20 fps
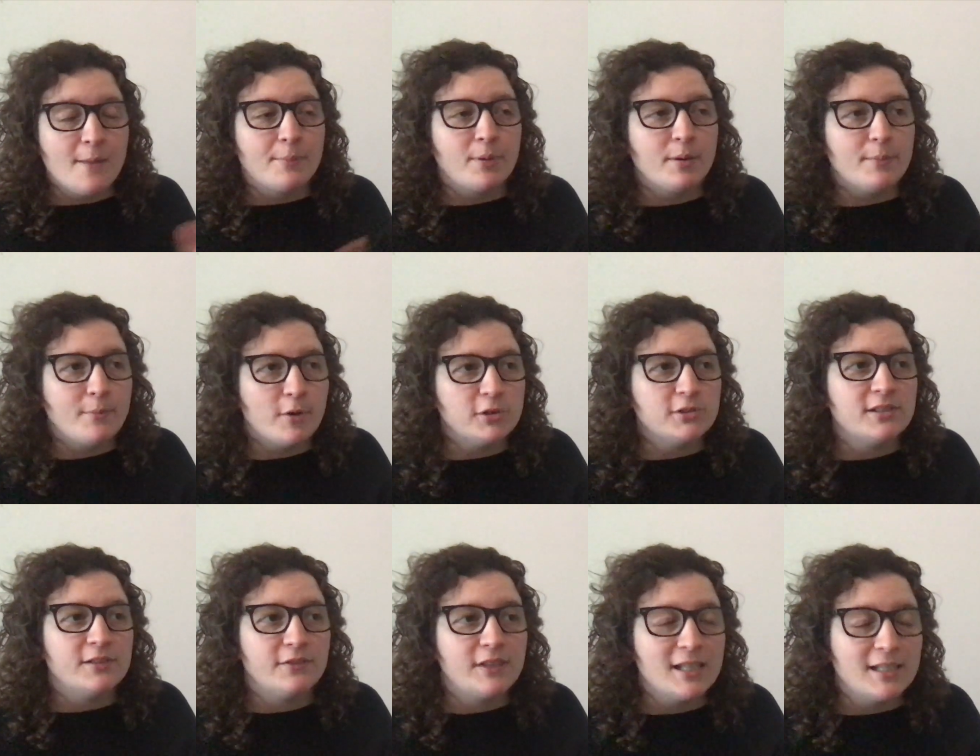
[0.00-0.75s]
but most
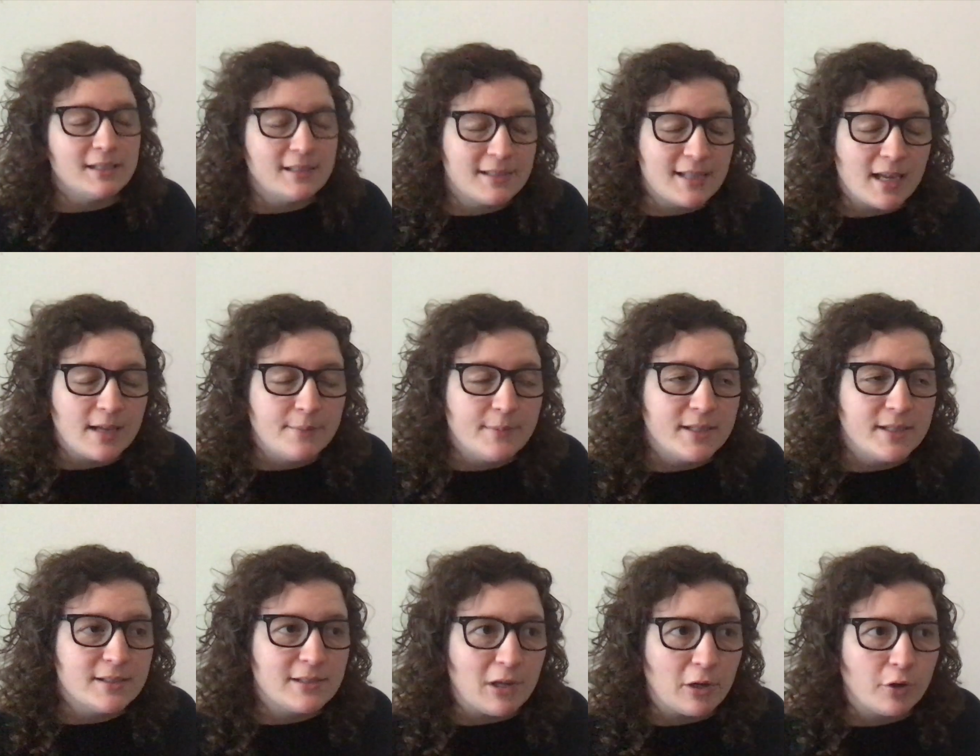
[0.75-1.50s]
of the
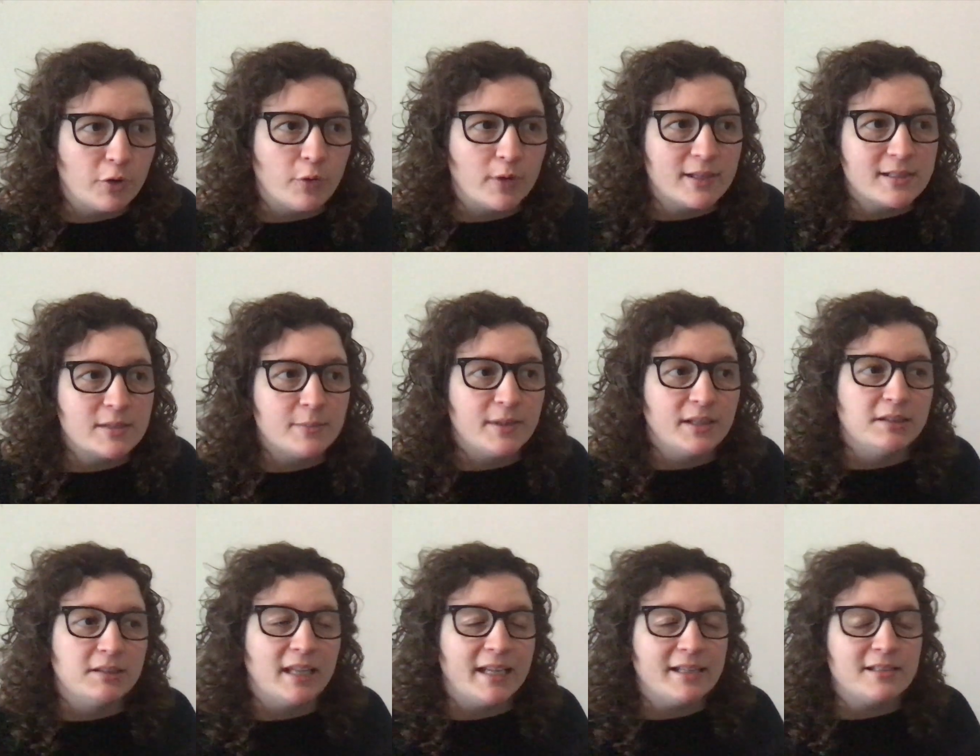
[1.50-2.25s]
assignments are going to be
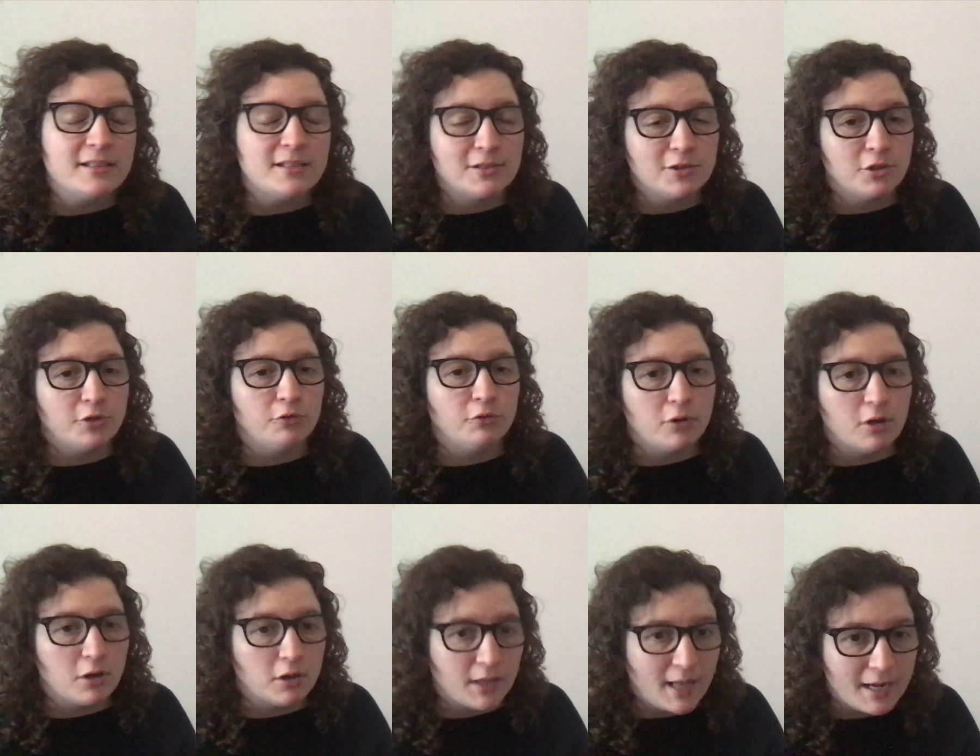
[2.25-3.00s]
linked to
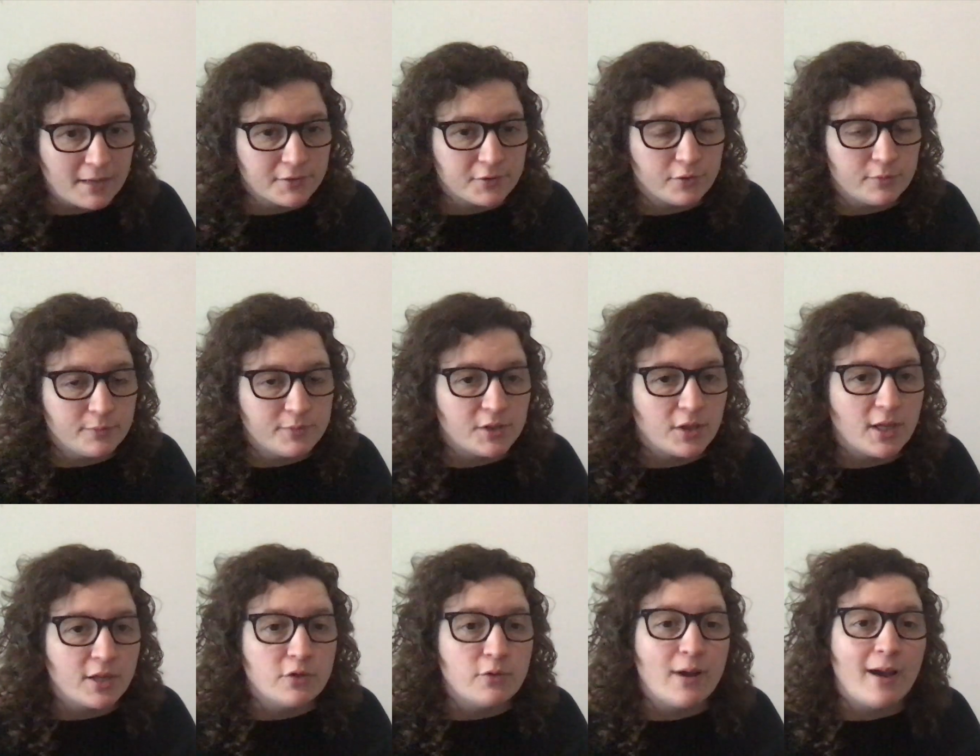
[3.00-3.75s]
Google Classroom so
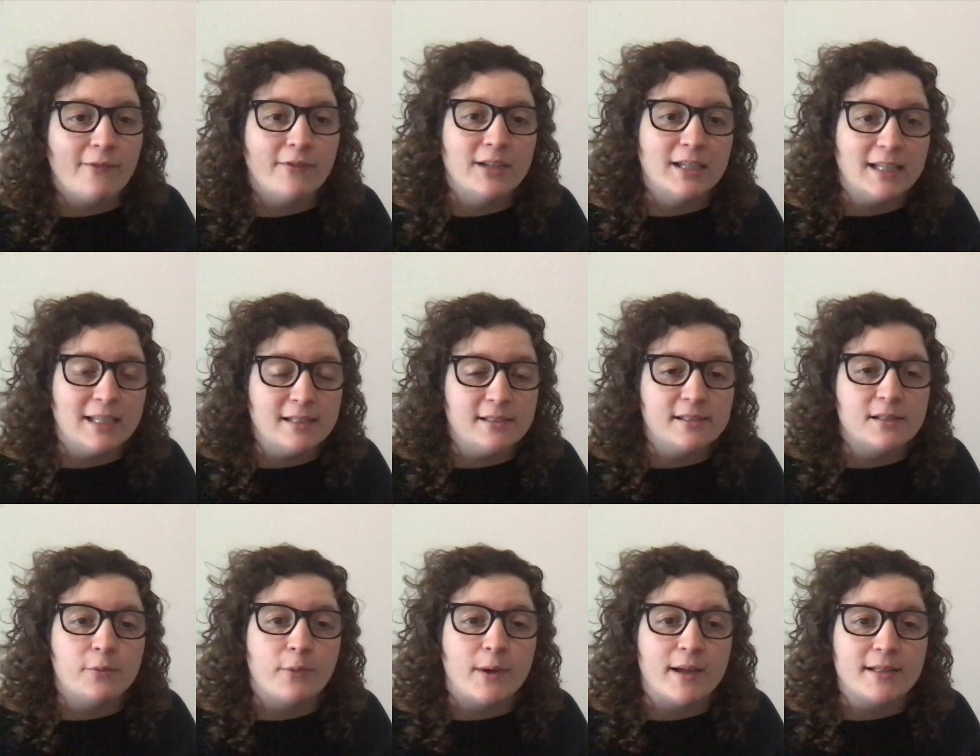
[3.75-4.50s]
that you have an
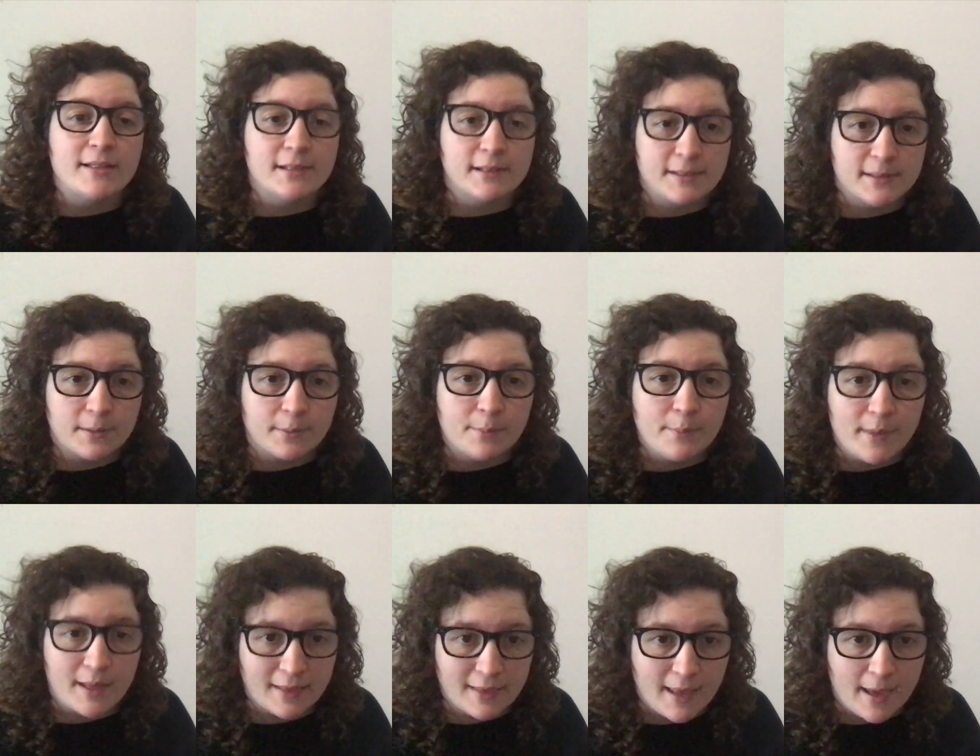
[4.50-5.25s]
easy way to
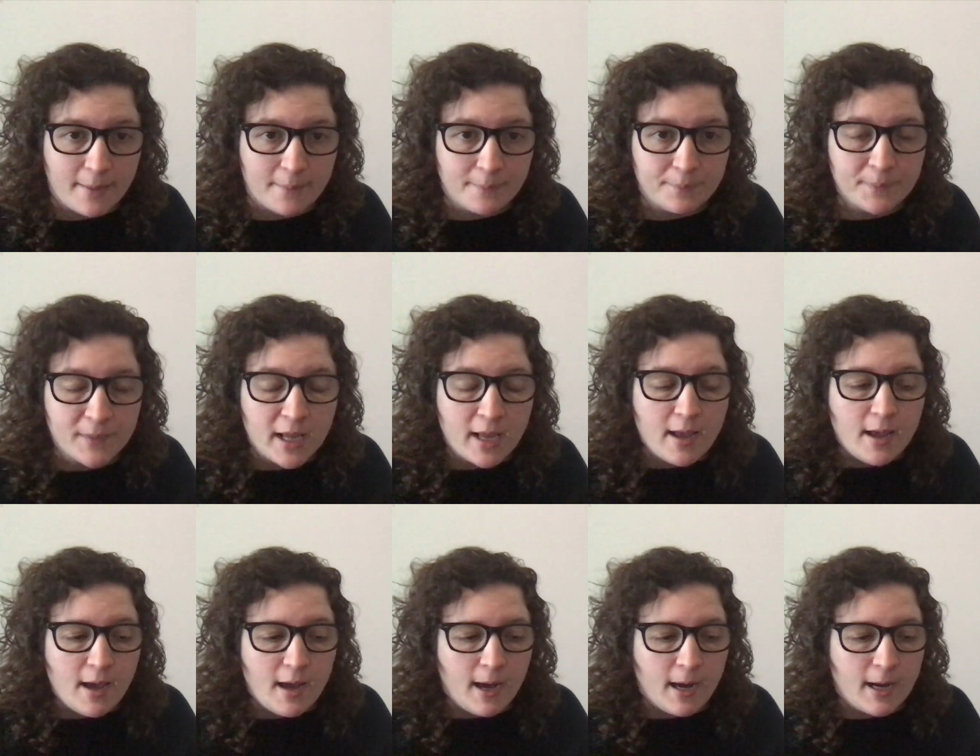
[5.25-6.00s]
submit
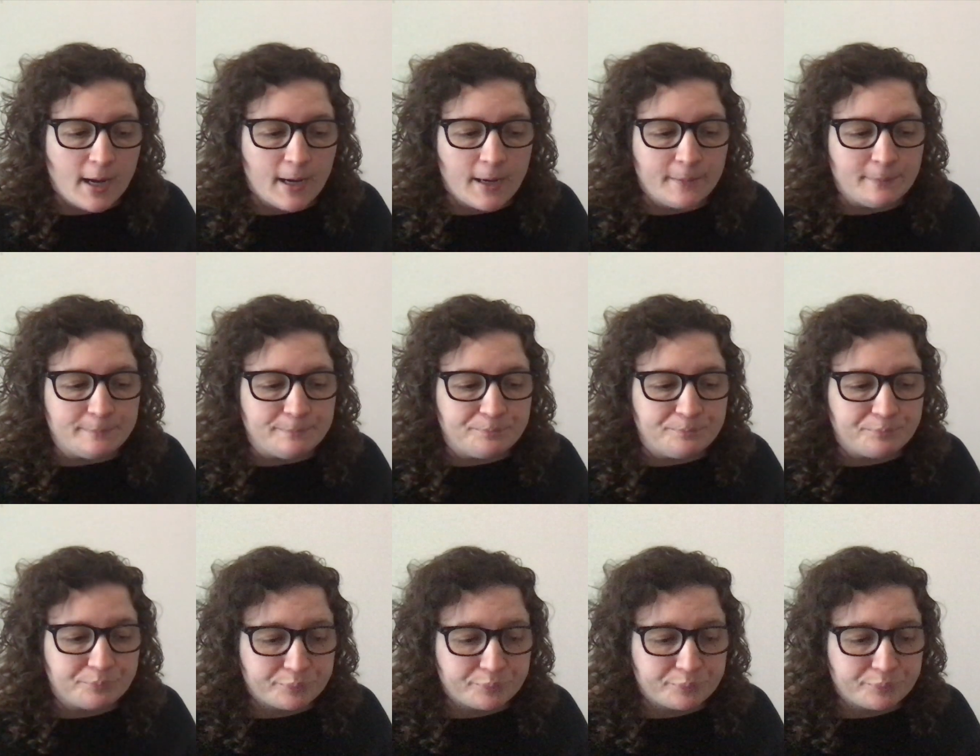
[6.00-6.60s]
them.